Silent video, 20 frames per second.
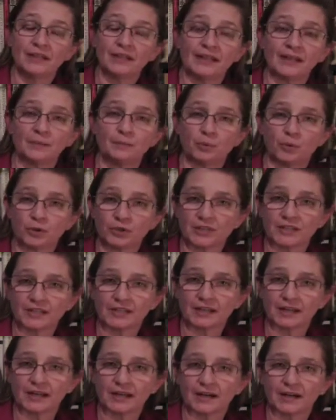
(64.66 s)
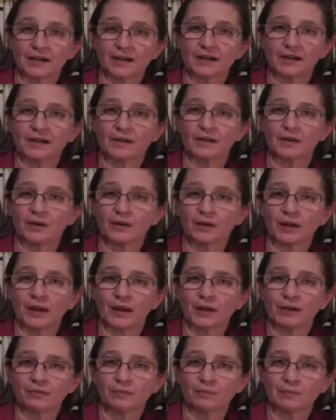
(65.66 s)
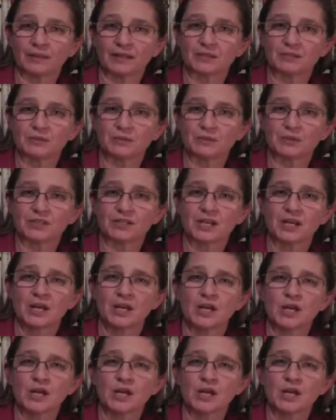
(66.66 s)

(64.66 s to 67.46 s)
in boarding care, in all kind of places, which was